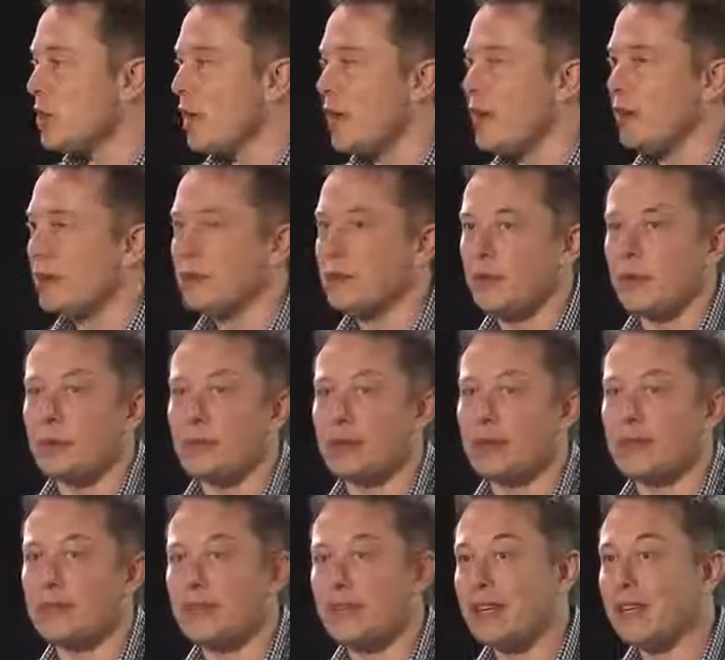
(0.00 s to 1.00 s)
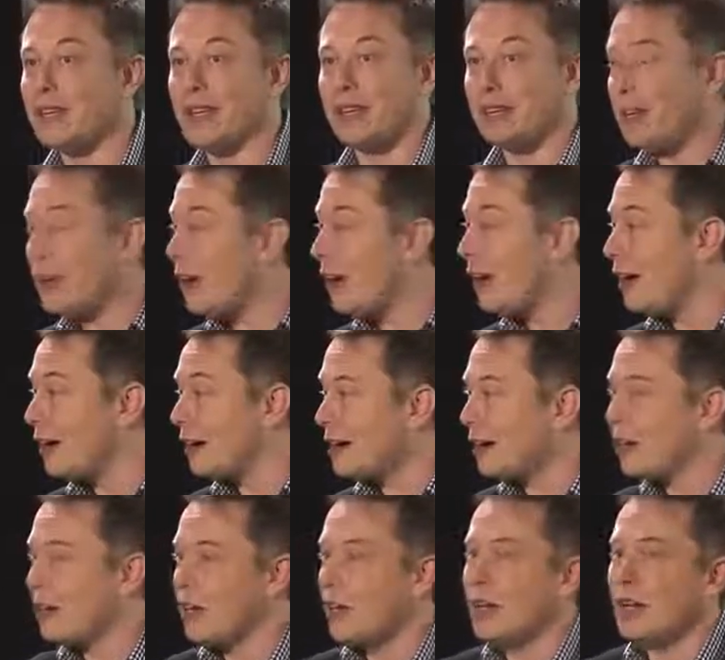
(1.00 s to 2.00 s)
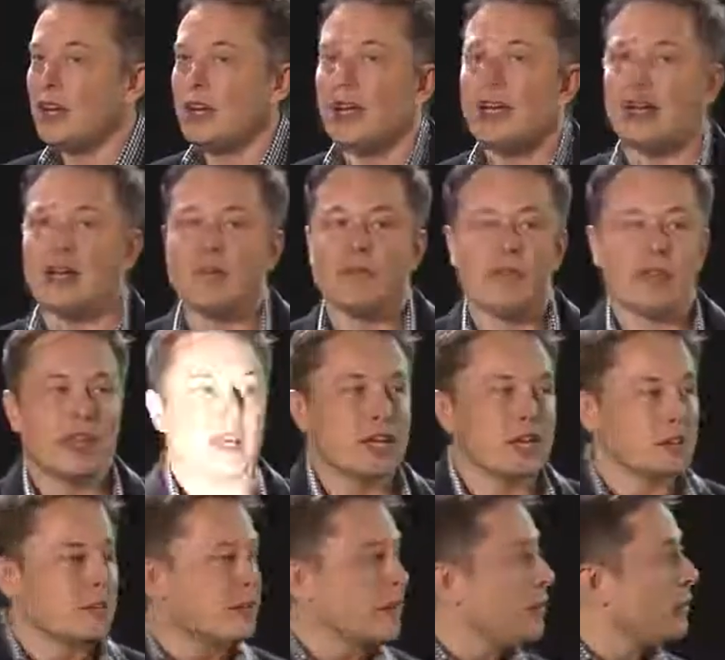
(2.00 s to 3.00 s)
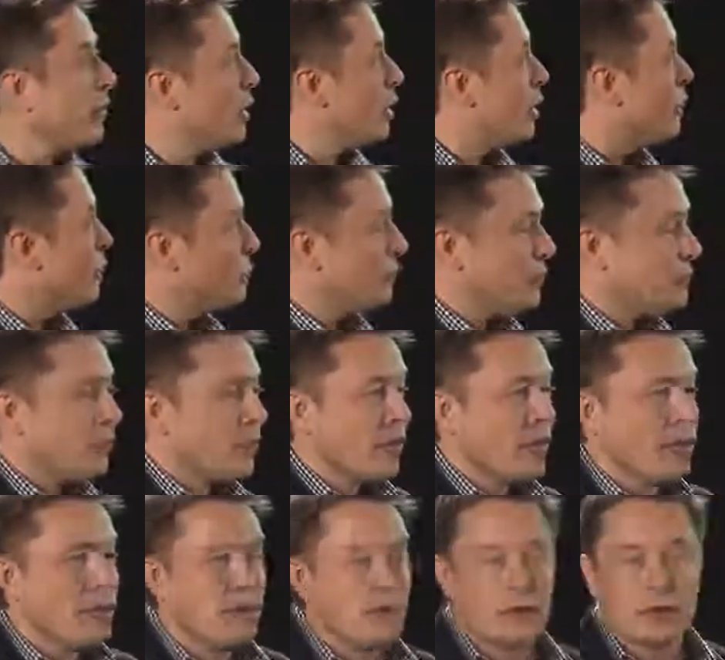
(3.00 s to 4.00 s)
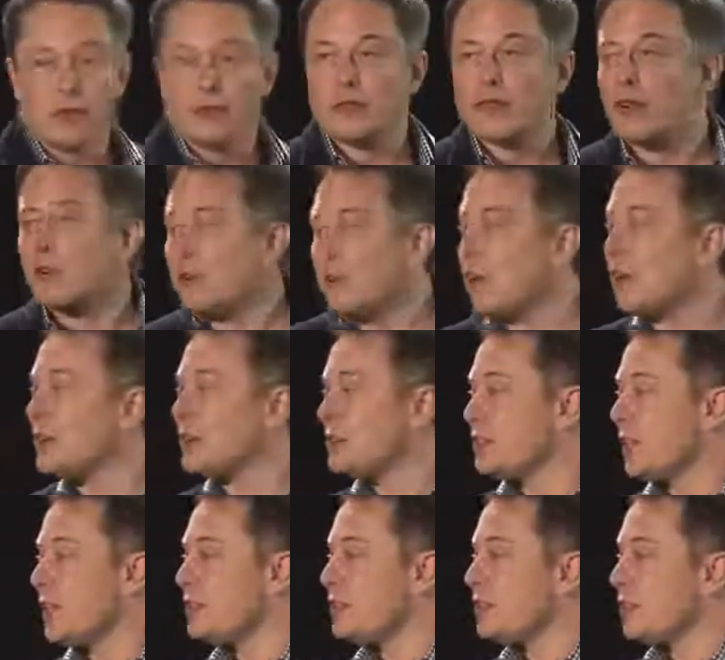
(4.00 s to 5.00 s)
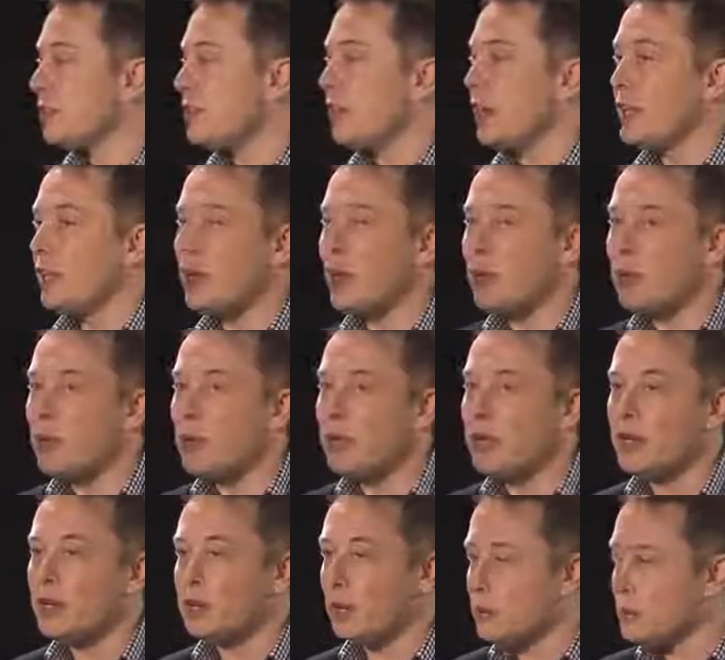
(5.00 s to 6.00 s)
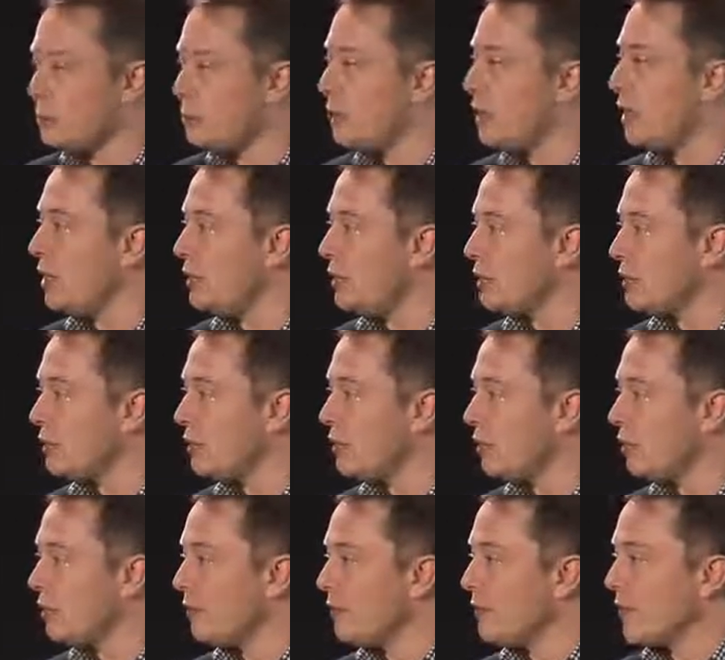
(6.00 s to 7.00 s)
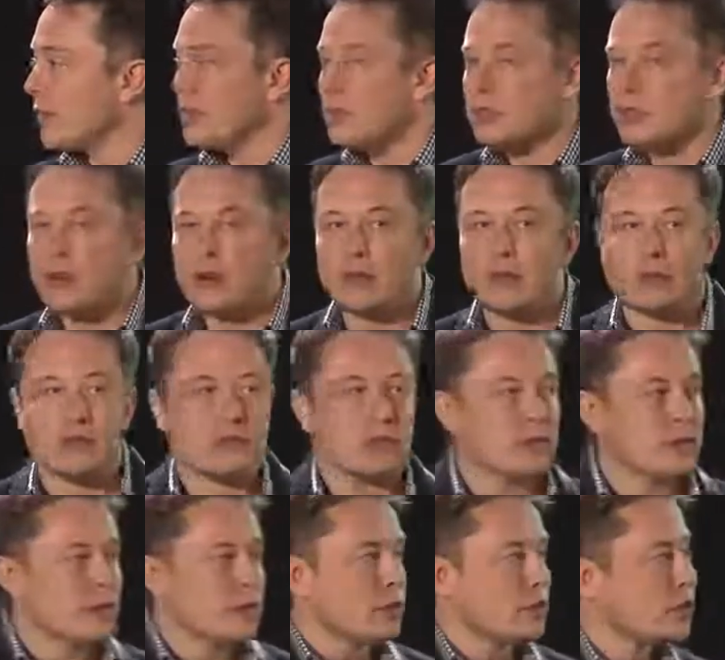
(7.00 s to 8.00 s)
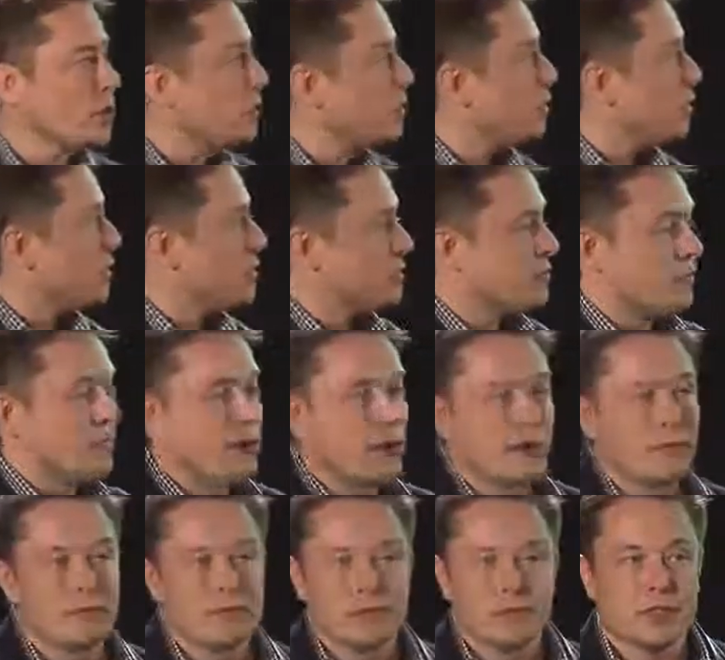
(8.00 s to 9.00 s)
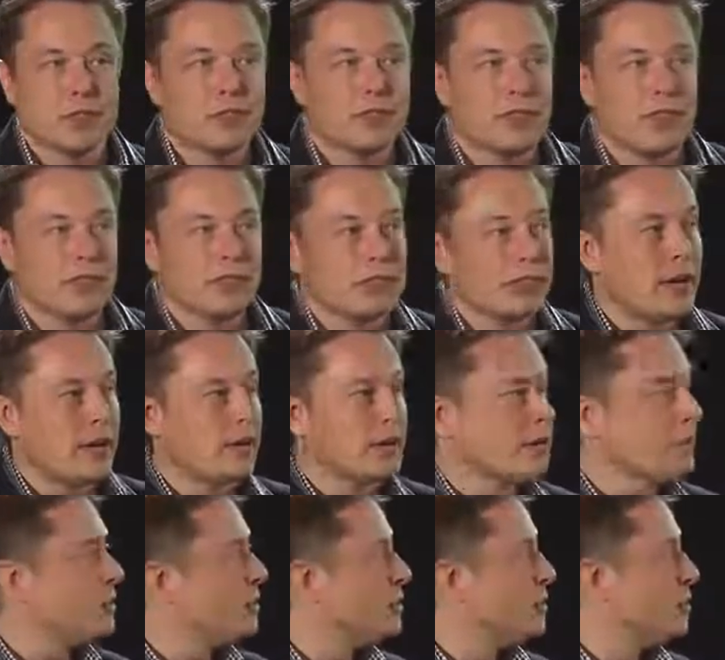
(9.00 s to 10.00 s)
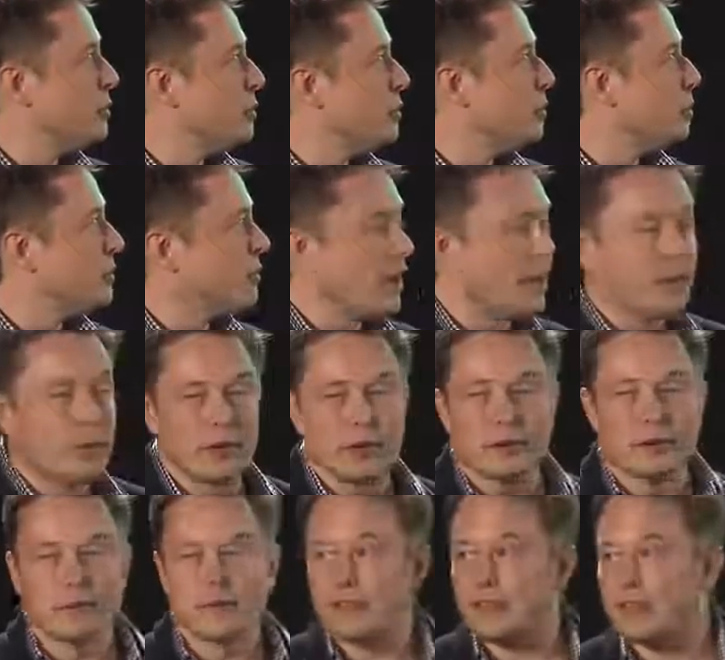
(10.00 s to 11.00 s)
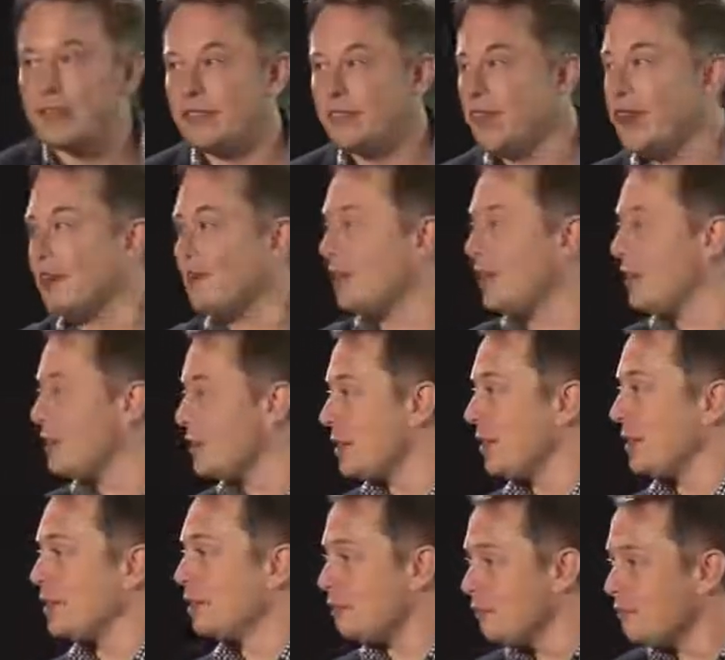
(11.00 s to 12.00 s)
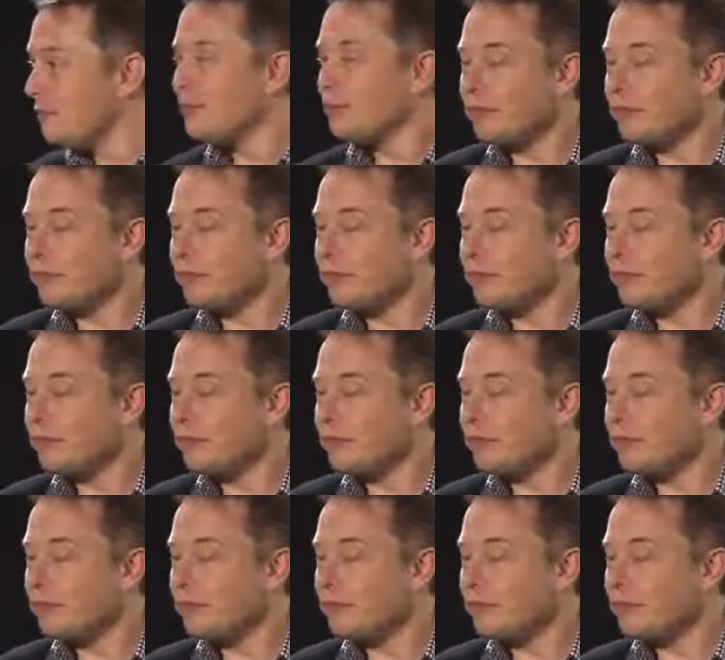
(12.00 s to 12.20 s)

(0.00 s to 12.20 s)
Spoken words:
child or even a dog. They're very sensitive, and they operate at all speeds. So you're able to do this from 0 miles an hour to 155 miles an hour.